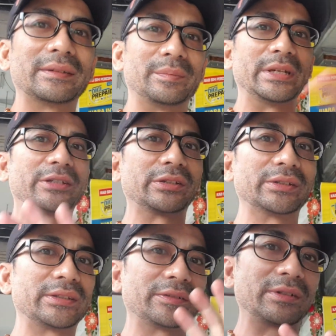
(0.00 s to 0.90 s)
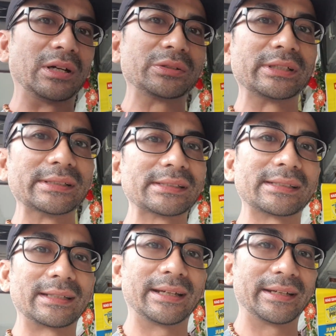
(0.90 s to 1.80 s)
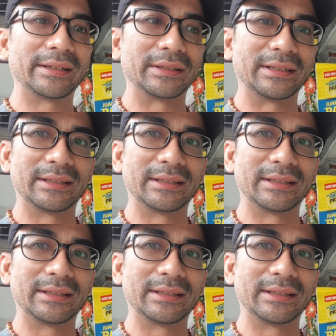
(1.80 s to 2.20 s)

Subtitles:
mixtures of cultures, and